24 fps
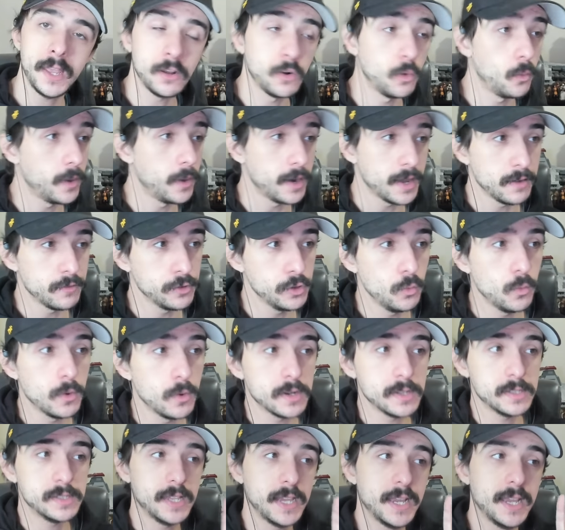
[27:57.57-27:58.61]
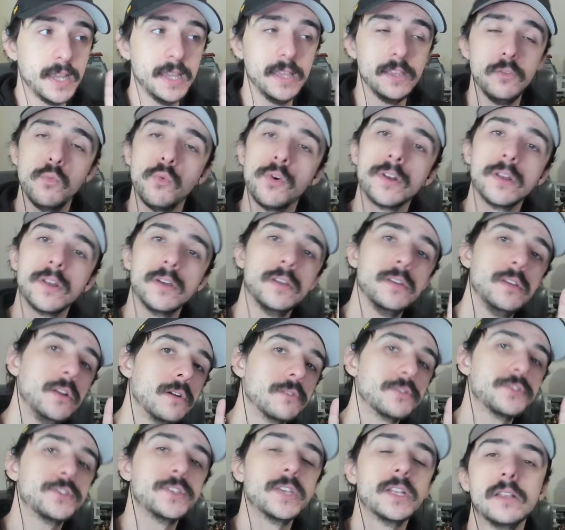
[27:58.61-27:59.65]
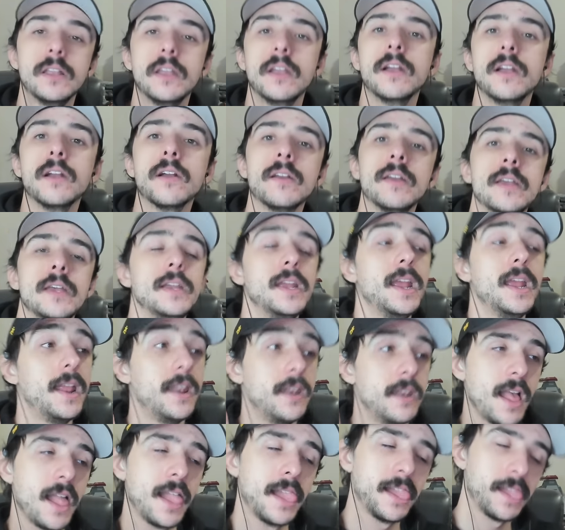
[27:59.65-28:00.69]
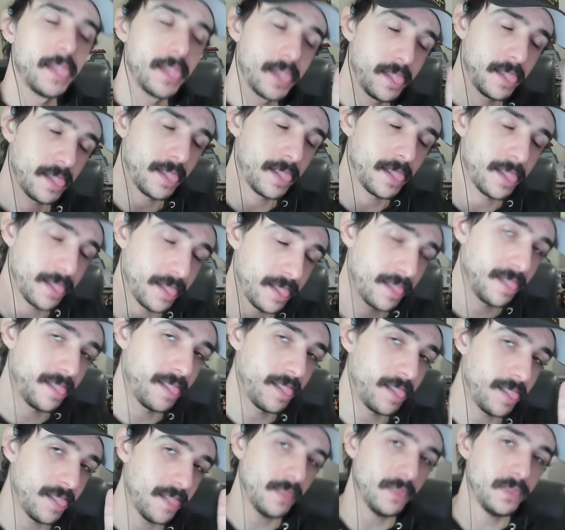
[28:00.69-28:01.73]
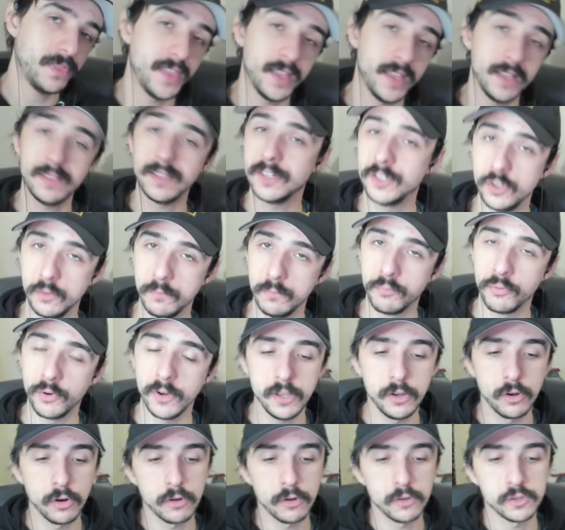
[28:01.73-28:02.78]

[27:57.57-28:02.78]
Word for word: or whatever you want to say. You want to, you know, sit there and think that you pretty girl